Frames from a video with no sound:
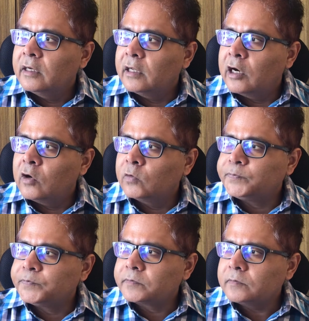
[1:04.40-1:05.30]

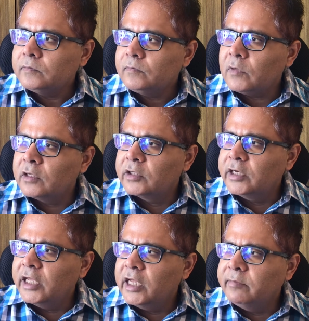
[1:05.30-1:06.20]
Now,
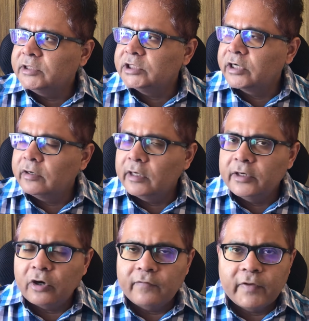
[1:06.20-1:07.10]
name is generally
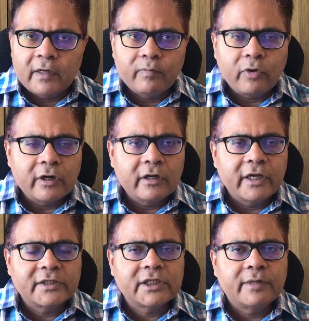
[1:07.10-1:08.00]
not very important
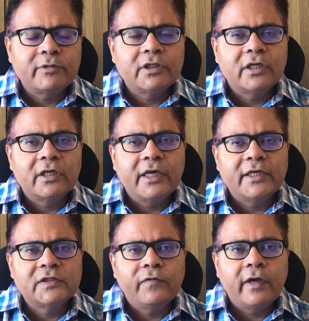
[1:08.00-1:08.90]
except in the
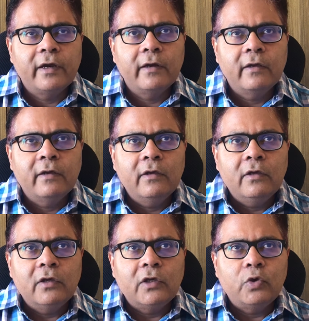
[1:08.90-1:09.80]
case where
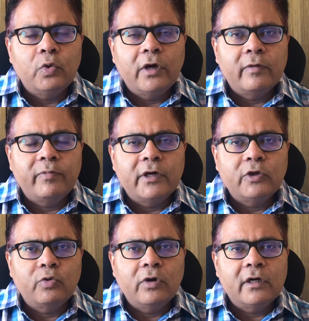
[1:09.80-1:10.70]
you are a
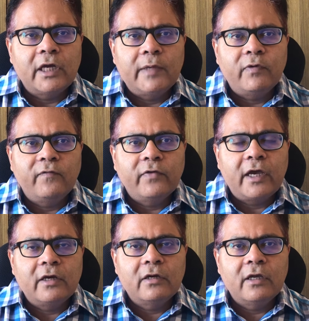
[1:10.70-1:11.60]
particular type of
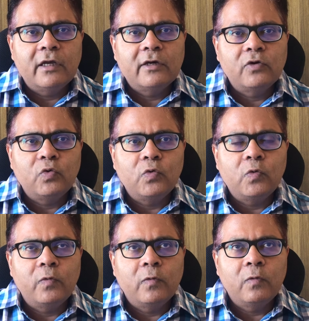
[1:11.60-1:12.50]
candidate
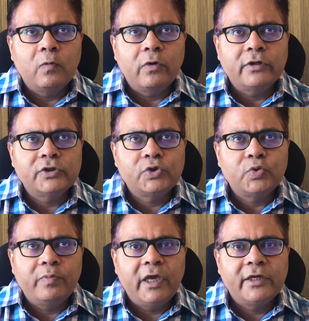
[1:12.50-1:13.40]
who wants to
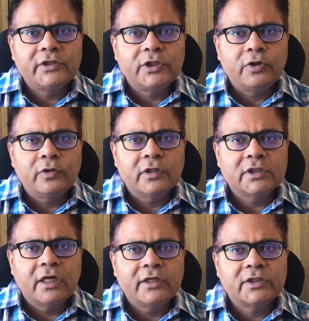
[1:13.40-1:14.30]
make sure the
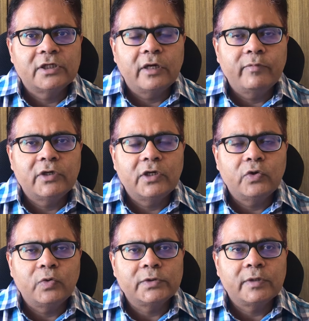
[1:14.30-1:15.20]
selection committee
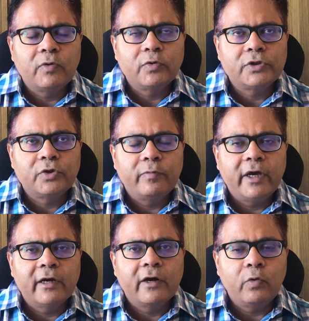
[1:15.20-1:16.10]
knows about your
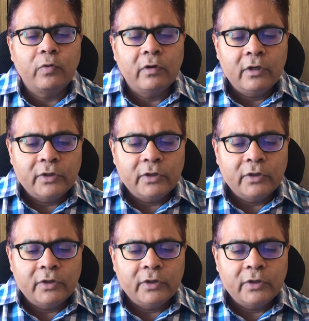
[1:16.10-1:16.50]
background.